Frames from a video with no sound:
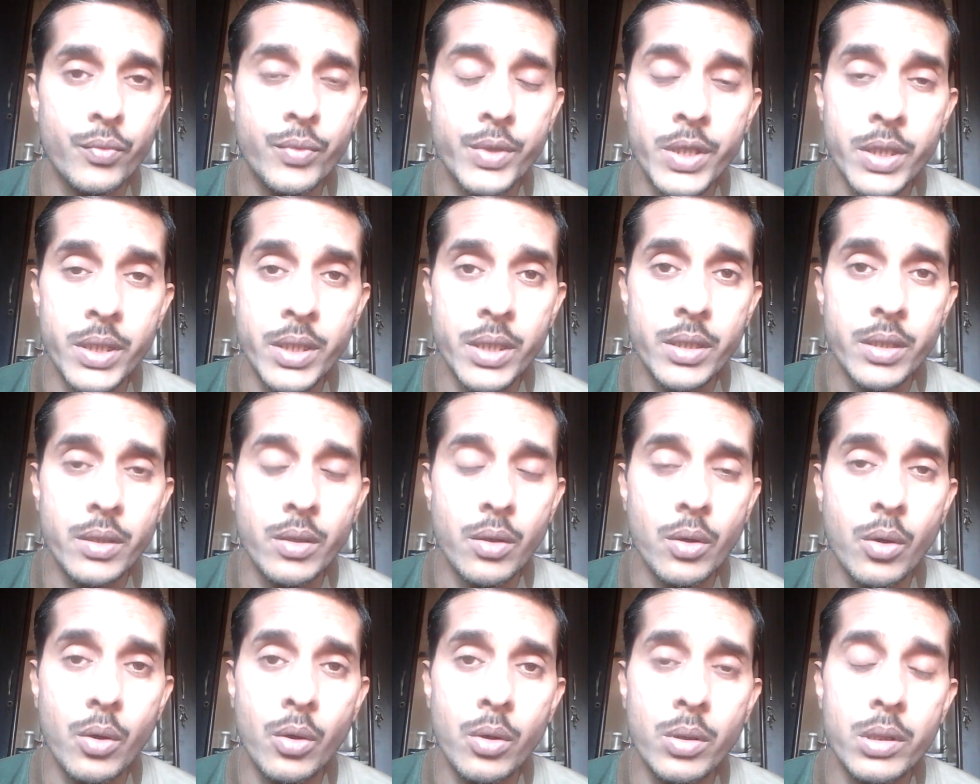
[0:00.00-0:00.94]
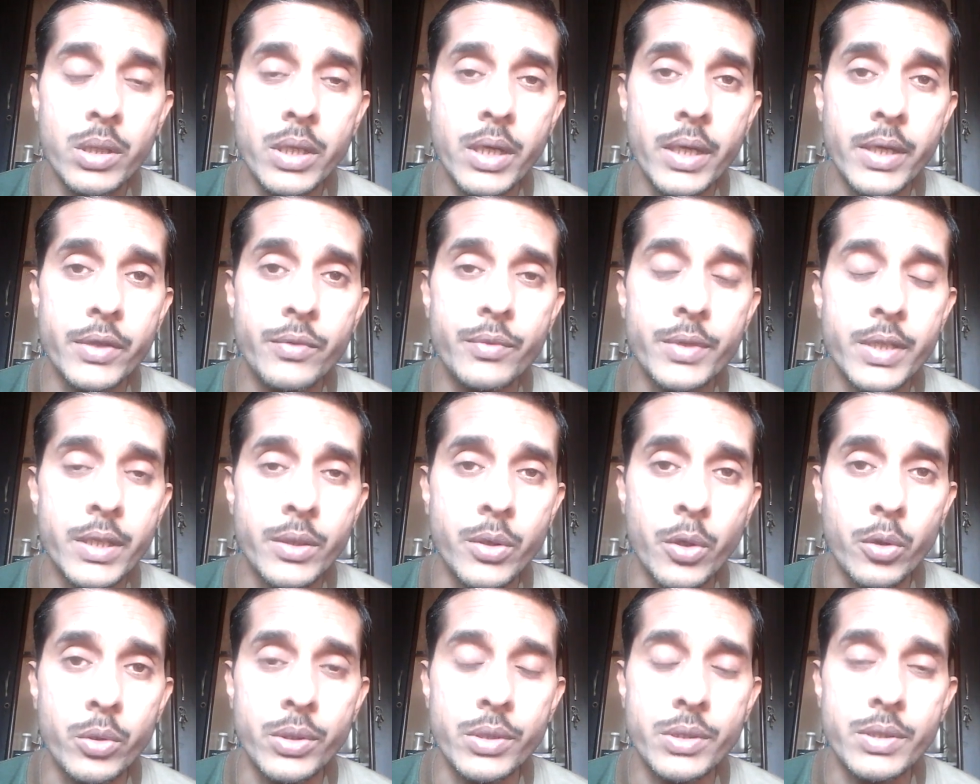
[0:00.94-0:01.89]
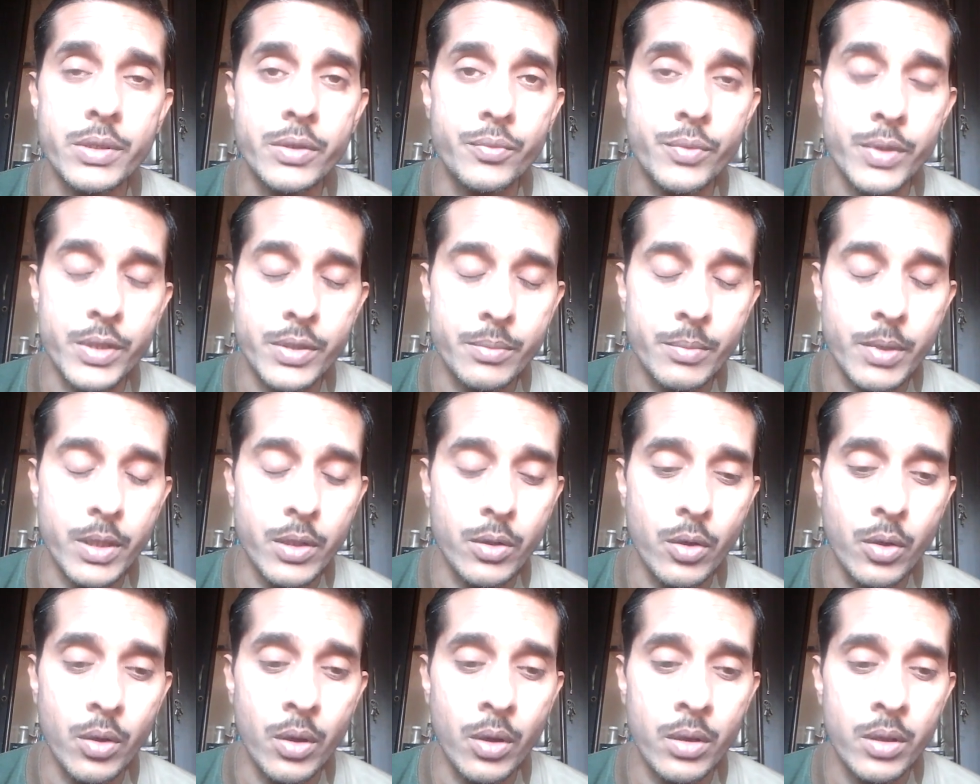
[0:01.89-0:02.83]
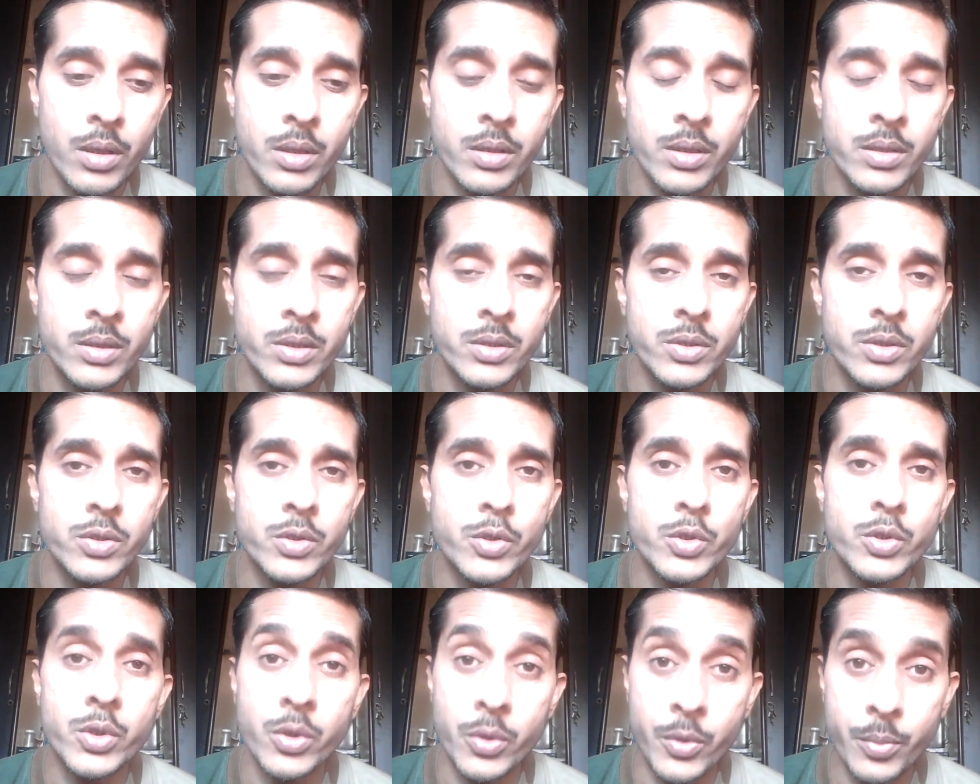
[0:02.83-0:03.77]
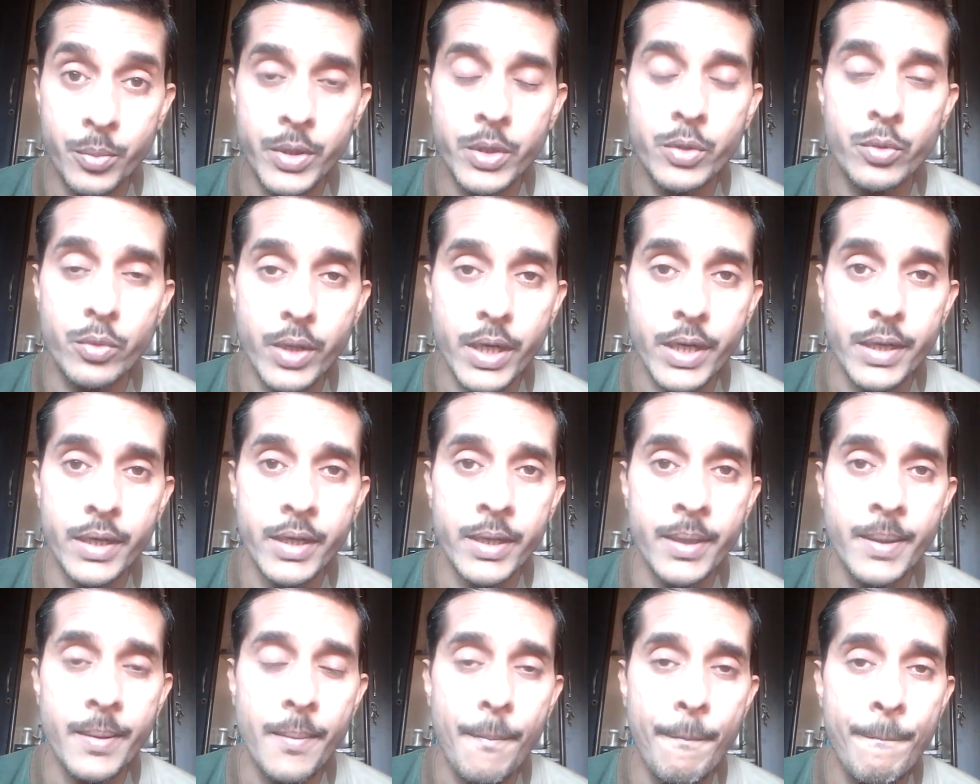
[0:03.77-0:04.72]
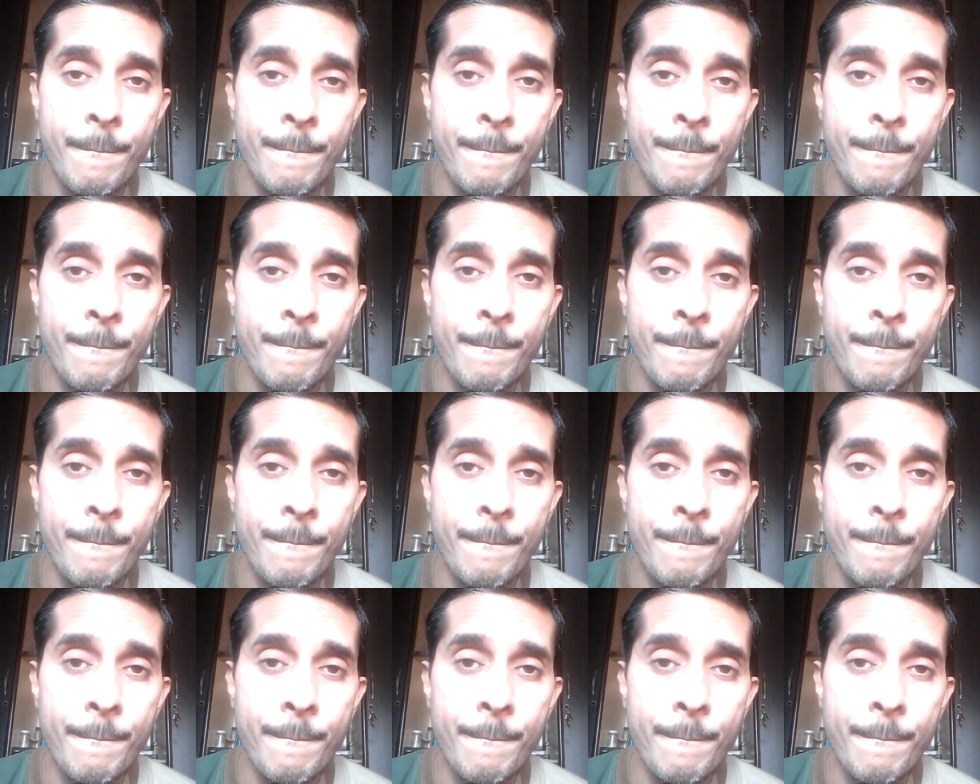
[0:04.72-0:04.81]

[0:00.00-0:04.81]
We all, the Ayurvedic doctors in West Bengal, should be united,